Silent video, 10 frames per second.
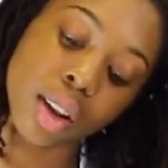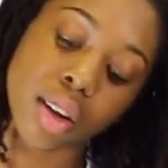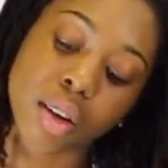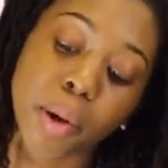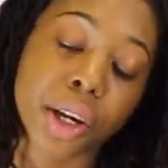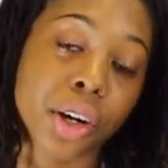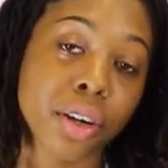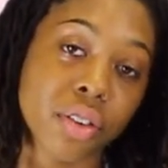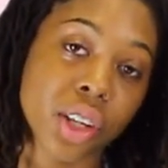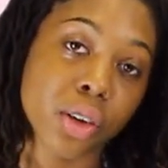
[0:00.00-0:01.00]
This is my
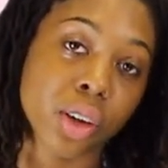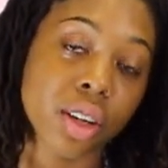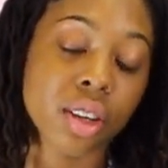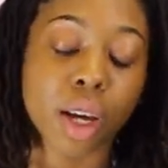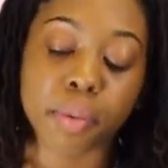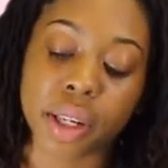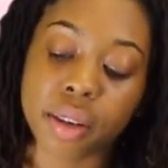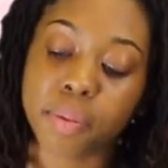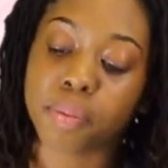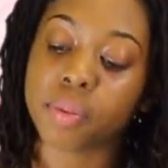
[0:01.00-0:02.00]
year of singleness update.